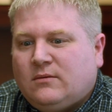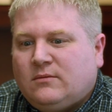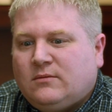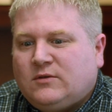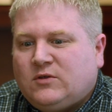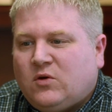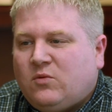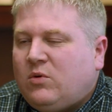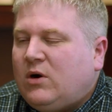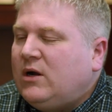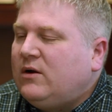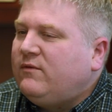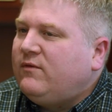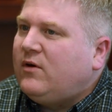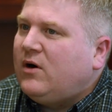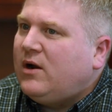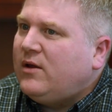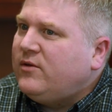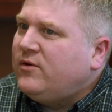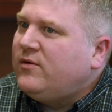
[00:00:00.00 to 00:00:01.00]
Solbrecht
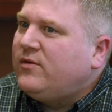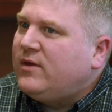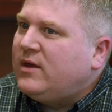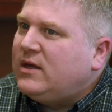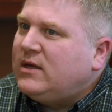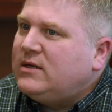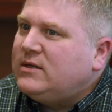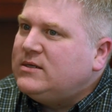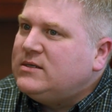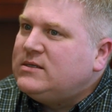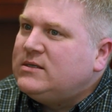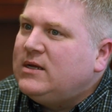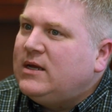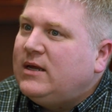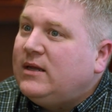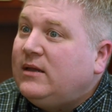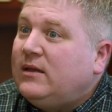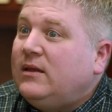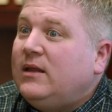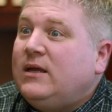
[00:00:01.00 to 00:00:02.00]
for other things,
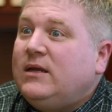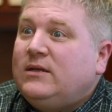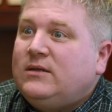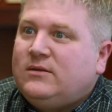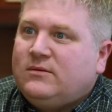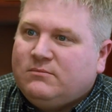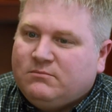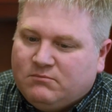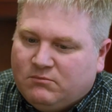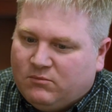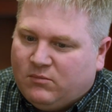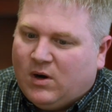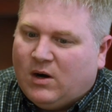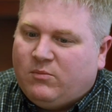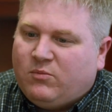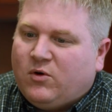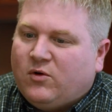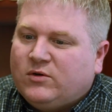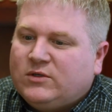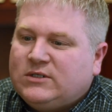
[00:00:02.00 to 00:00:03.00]
and they
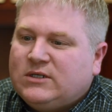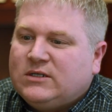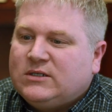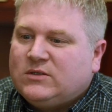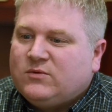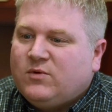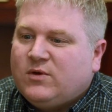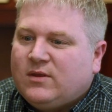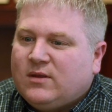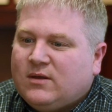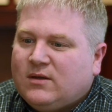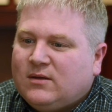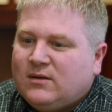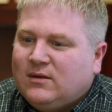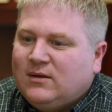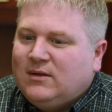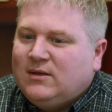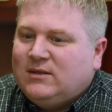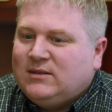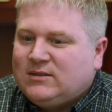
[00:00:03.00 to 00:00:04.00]
approached us with a
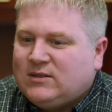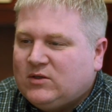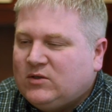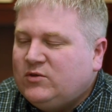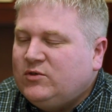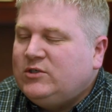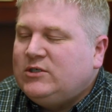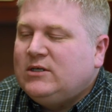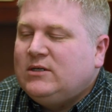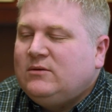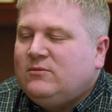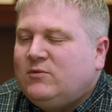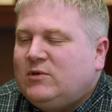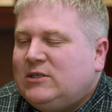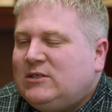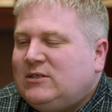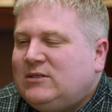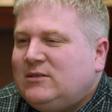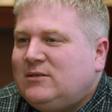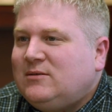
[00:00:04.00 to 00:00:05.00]
solution,
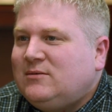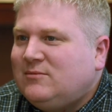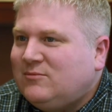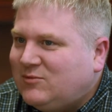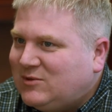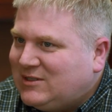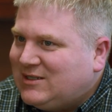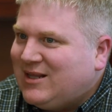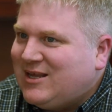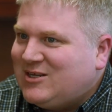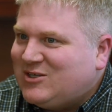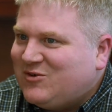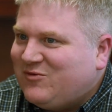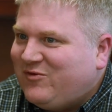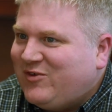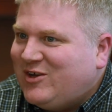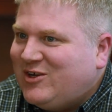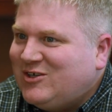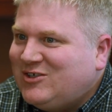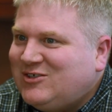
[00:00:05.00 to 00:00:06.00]
which was
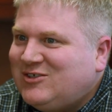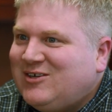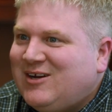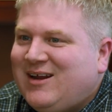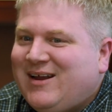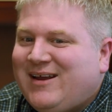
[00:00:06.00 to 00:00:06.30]
Laserfiche.